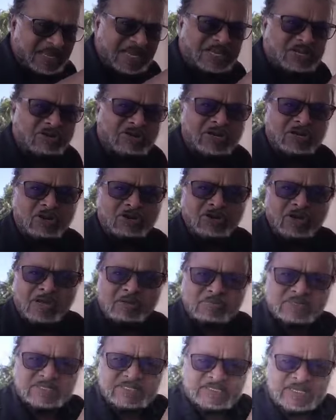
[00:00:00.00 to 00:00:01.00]
He took it unto
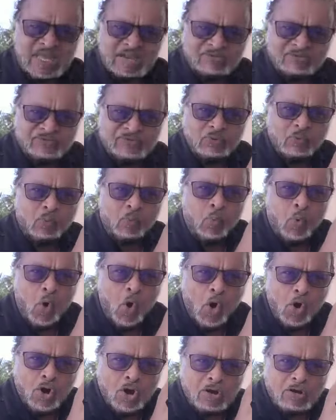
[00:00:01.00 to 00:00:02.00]
himself to
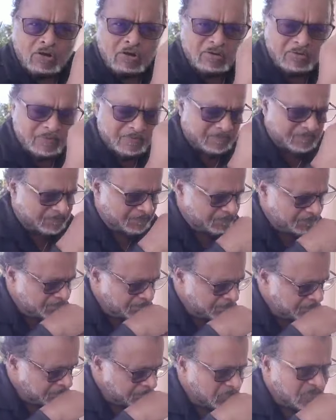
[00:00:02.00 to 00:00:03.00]
walk
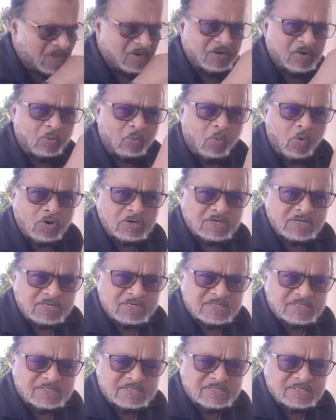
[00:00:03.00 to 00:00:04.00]
the
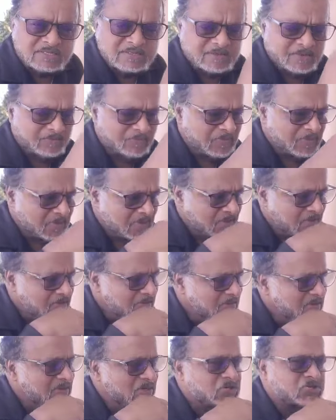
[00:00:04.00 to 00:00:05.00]
waters,
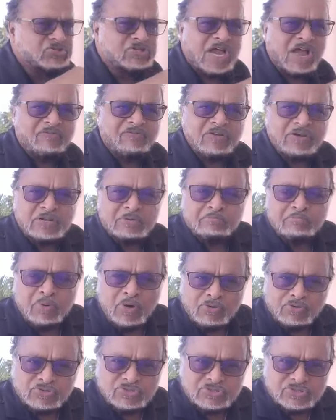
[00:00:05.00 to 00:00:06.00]
travel the
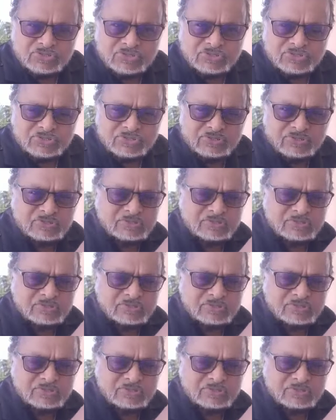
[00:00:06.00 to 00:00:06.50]
boats,